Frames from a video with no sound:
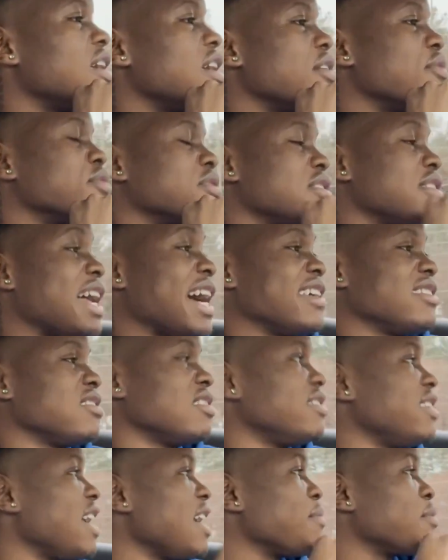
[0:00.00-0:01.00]
It was a nice
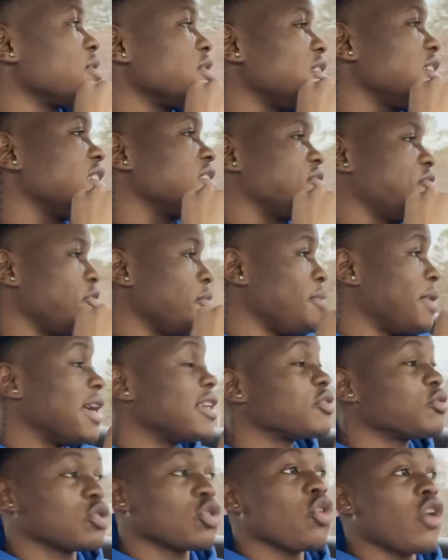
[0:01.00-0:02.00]
little neighborhood. You feel me?
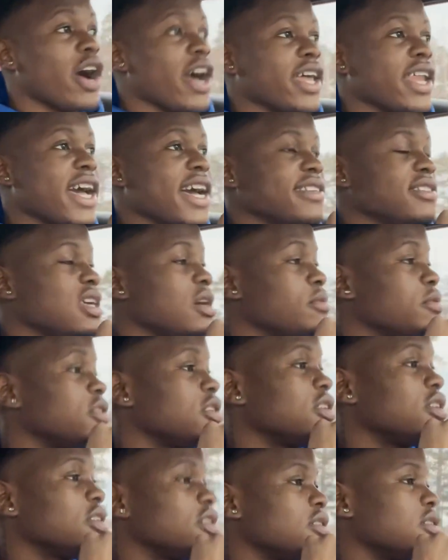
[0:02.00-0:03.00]
That was quiet ass
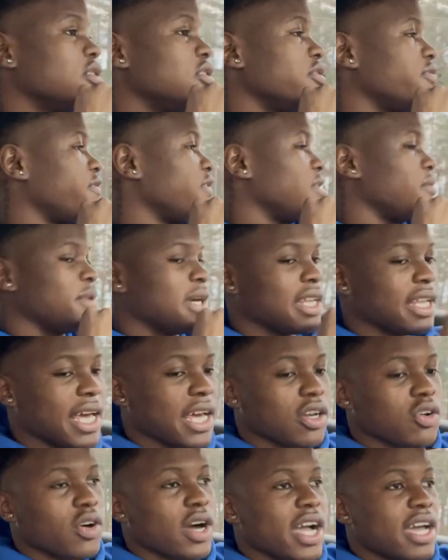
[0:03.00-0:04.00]
neighborhood. You feel me? I
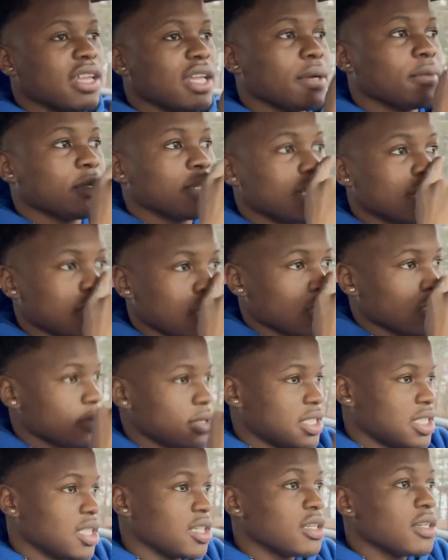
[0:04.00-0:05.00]
like quiet neighborhoods and
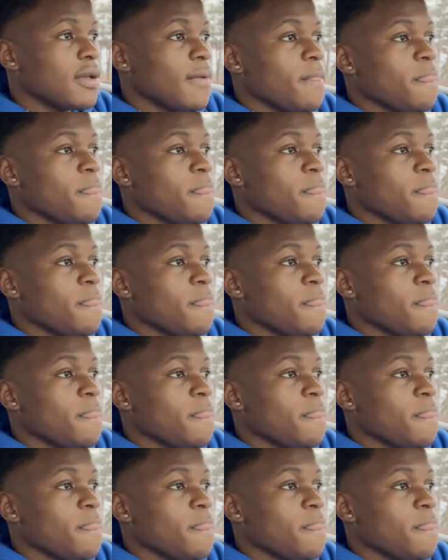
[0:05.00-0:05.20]
some shit.